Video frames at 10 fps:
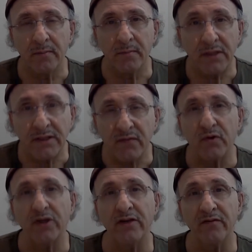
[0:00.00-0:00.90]
Please
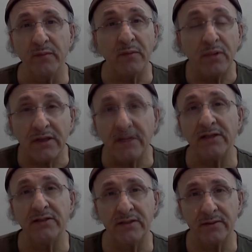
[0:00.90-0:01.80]
forgive me,
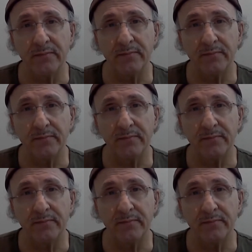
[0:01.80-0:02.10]
please.